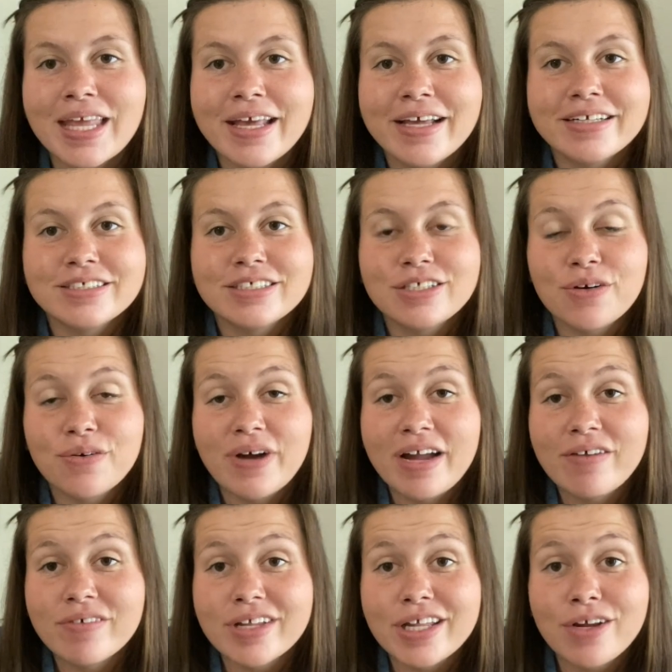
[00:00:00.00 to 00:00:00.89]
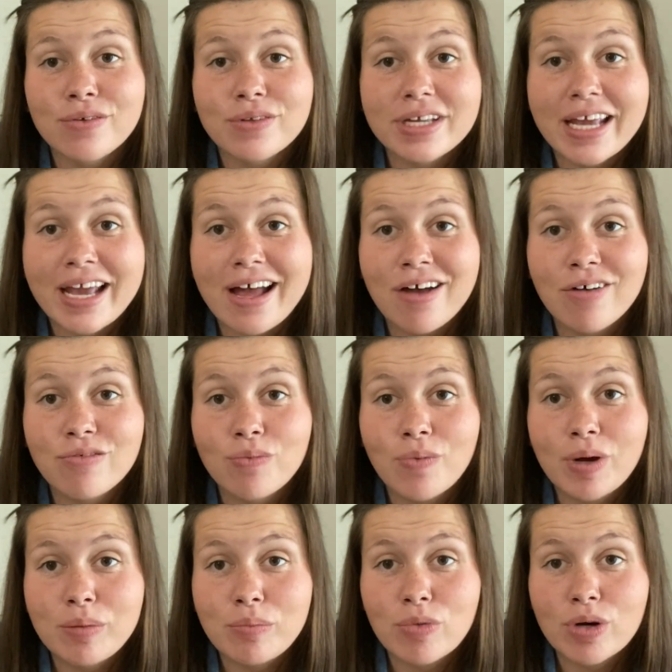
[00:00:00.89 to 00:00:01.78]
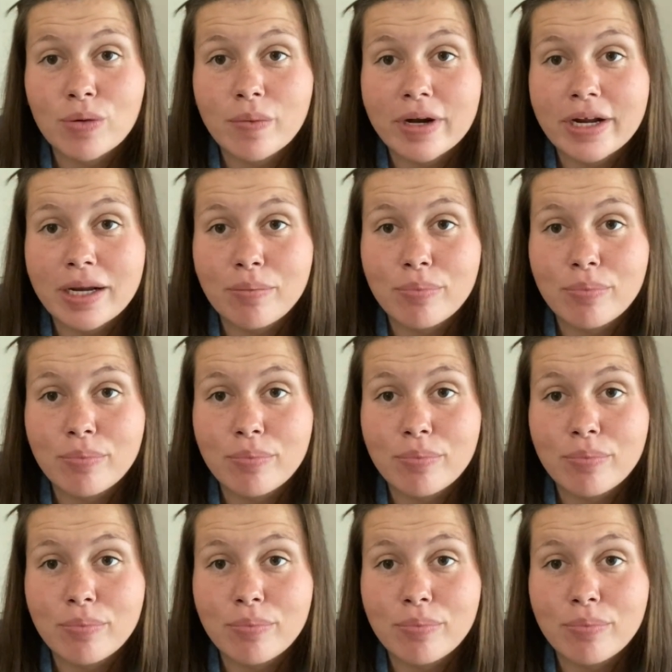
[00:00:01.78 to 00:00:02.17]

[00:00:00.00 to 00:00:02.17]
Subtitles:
So I really only have one more work in